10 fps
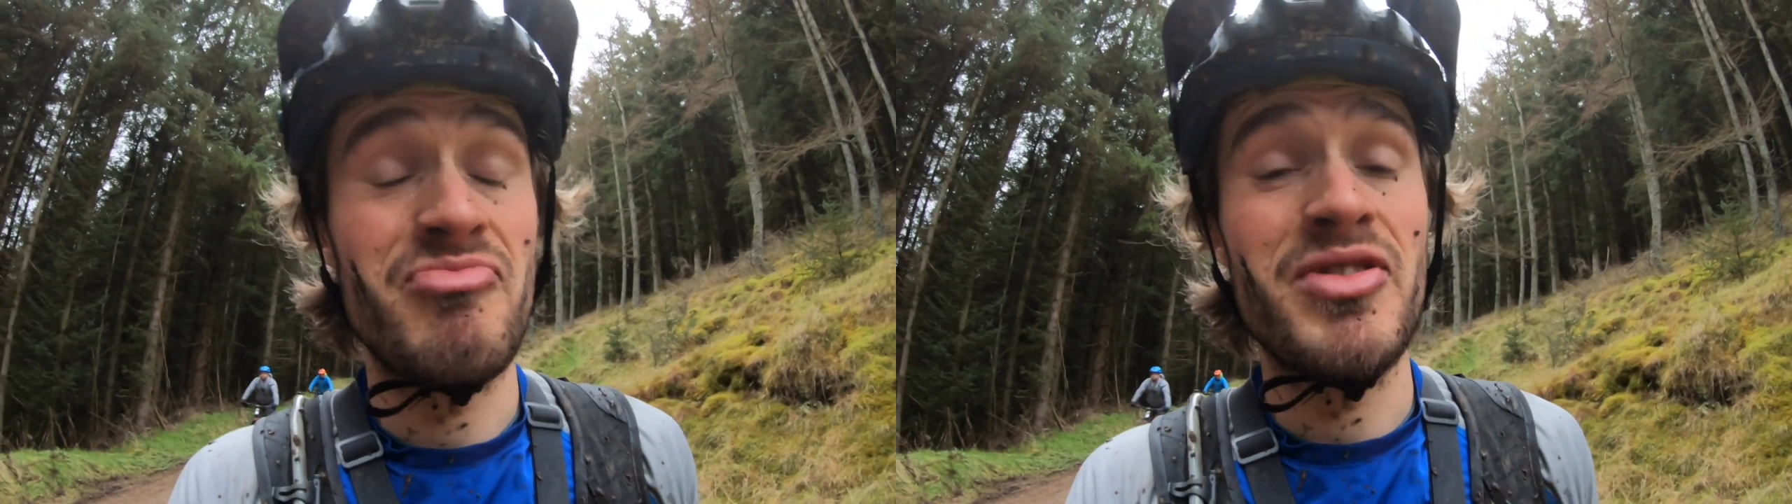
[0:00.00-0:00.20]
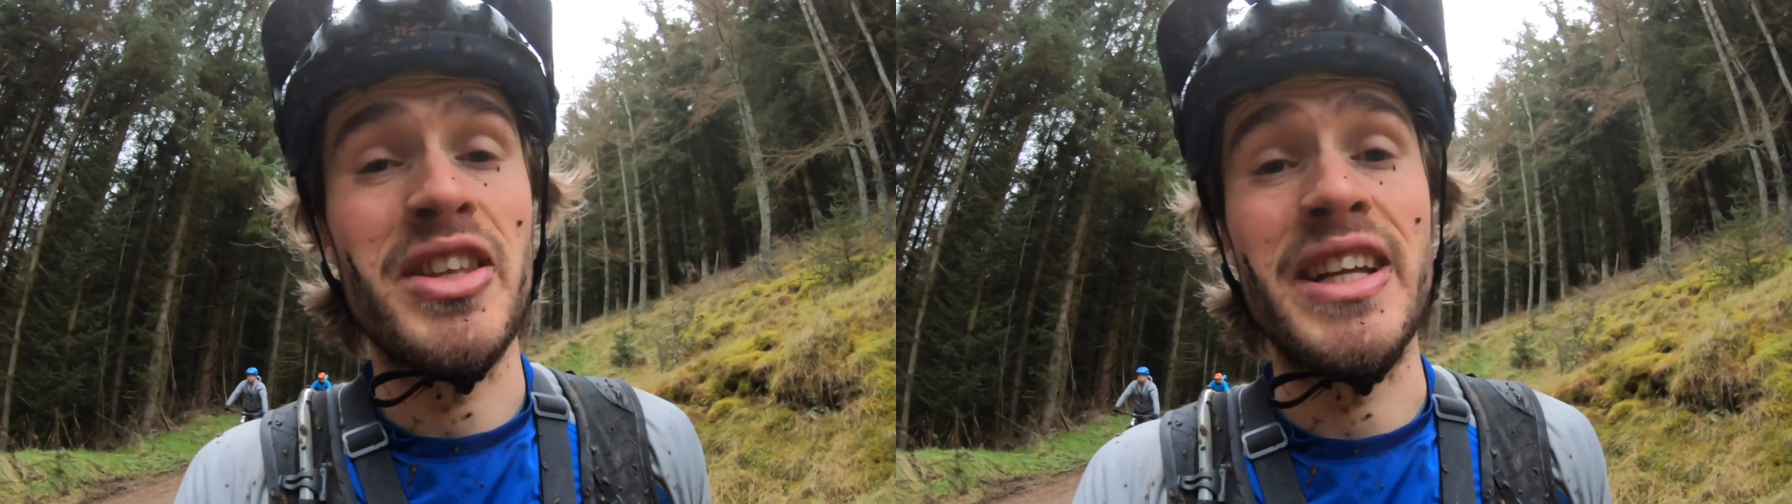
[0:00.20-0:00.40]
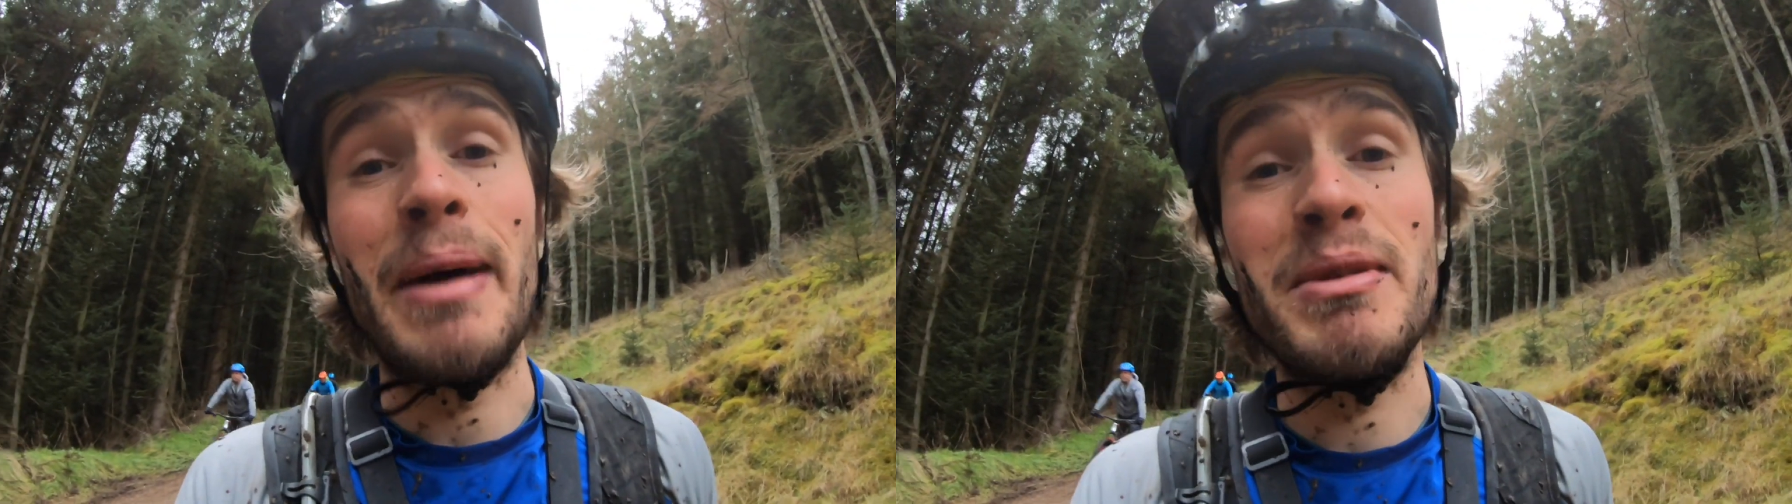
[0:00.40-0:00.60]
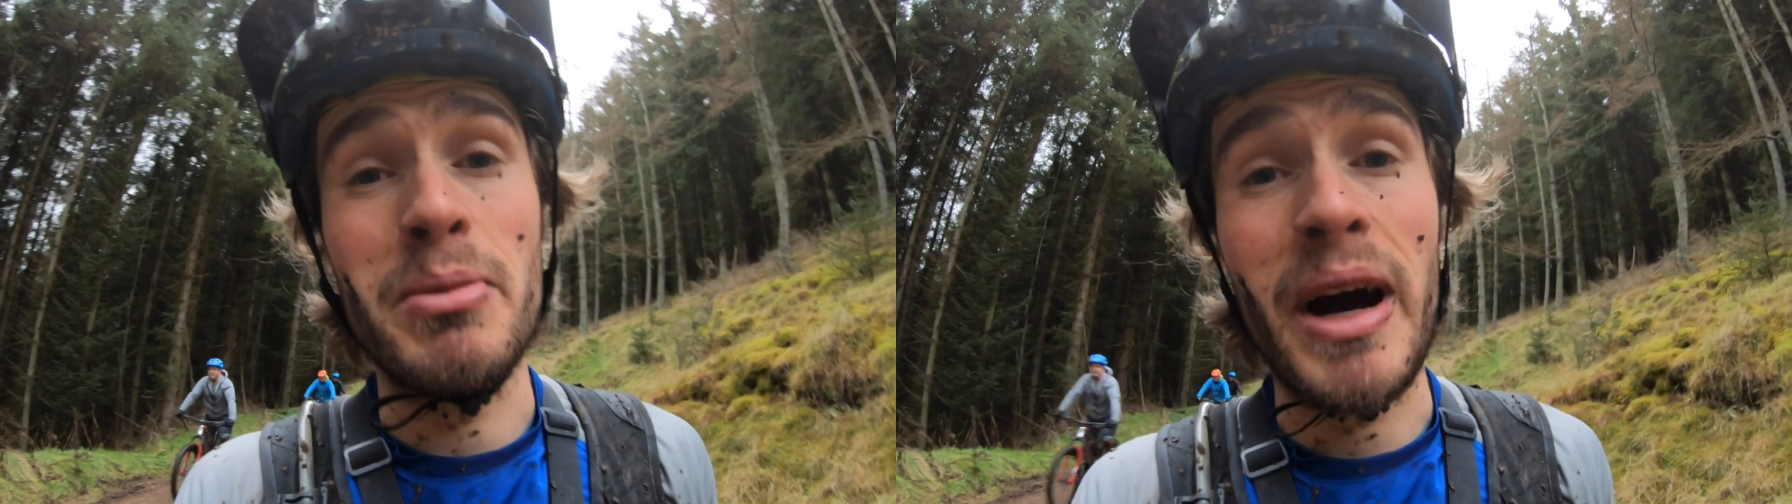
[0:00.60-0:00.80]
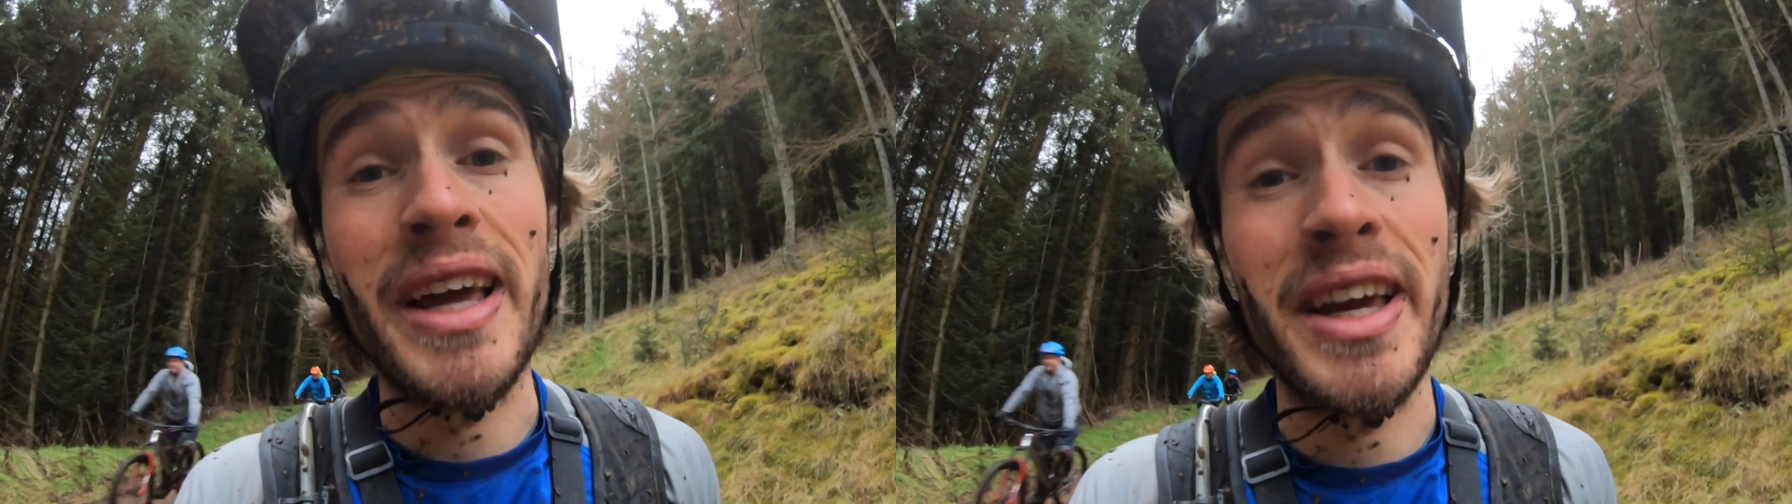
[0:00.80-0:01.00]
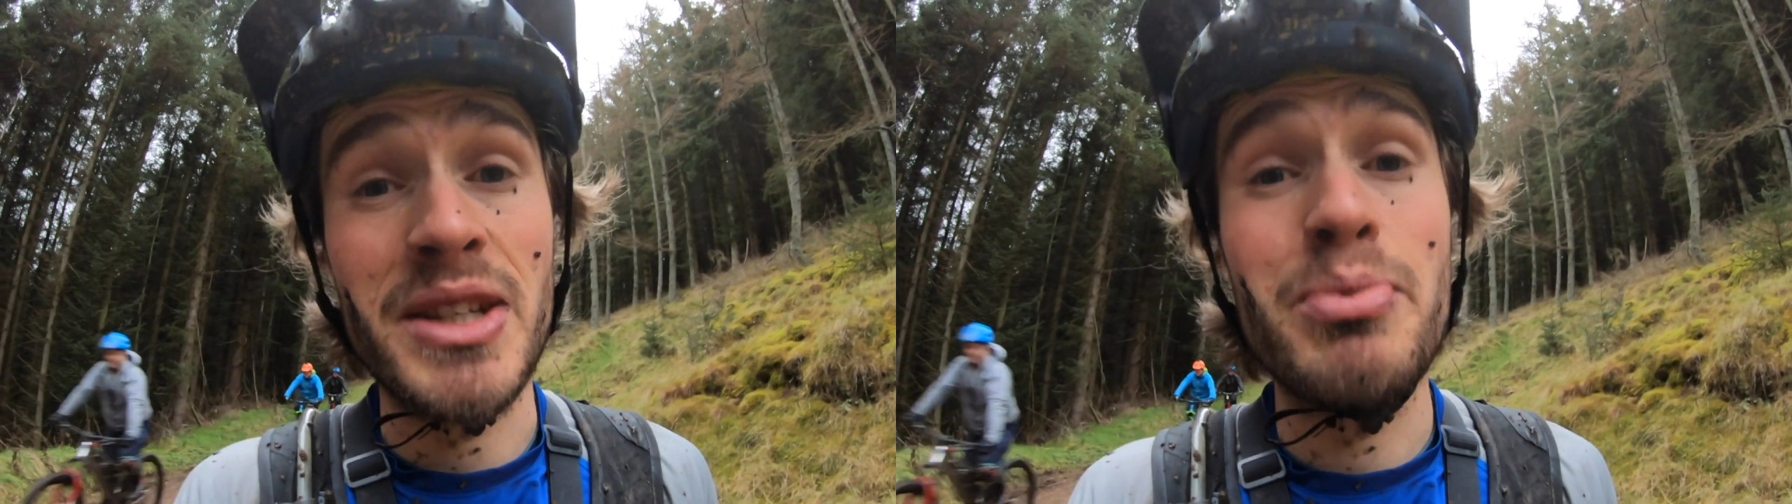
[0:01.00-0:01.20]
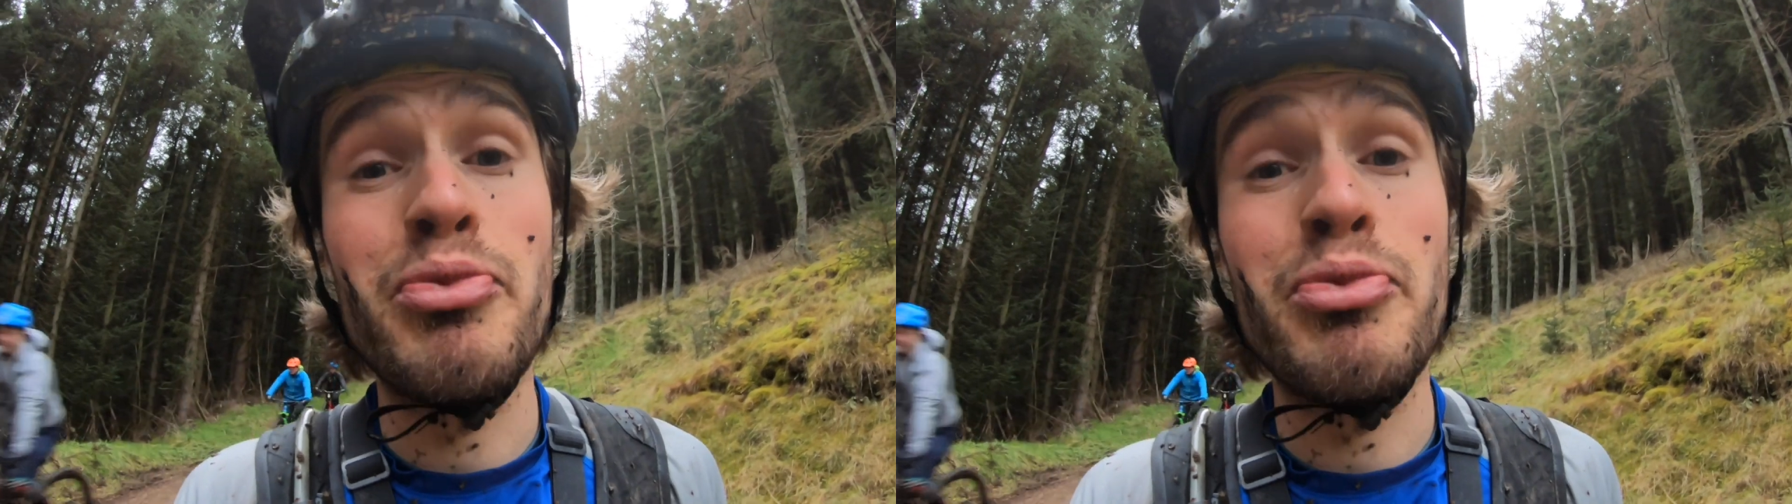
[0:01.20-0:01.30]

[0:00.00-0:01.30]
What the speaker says: to the adapted bike, it is